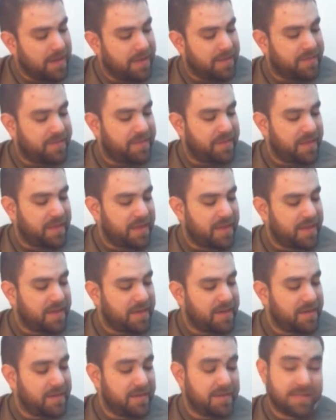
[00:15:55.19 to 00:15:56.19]
And
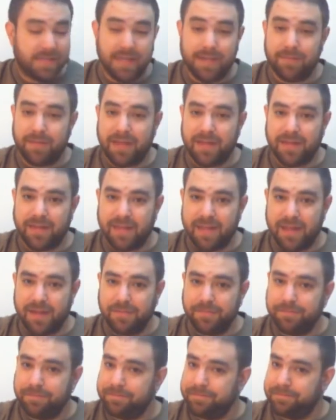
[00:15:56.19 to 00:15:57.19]
then same line
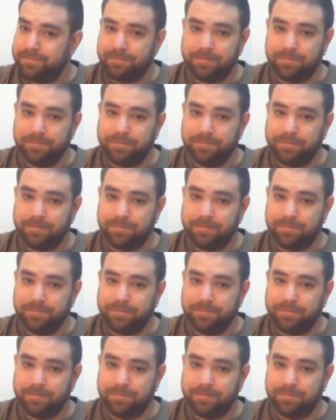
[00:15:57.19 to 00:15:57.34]
again.